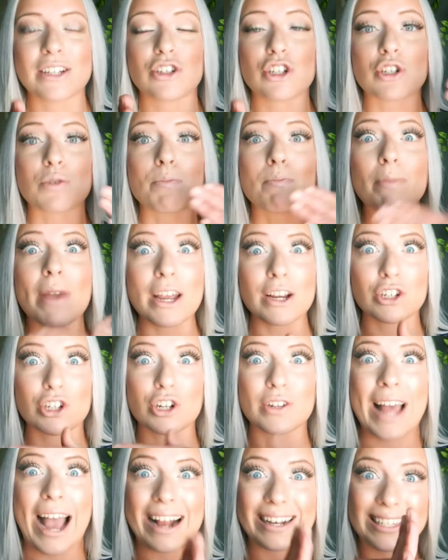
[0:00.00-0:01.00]
just make sure
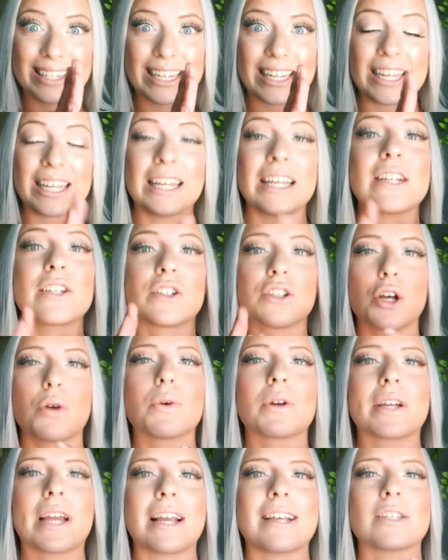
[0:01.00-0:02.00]
that T is
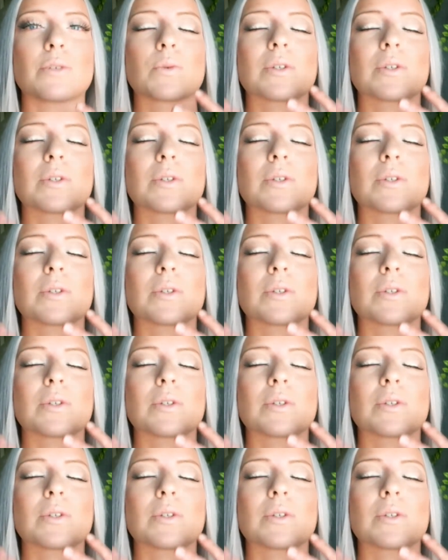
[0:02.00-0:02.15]
lowercase.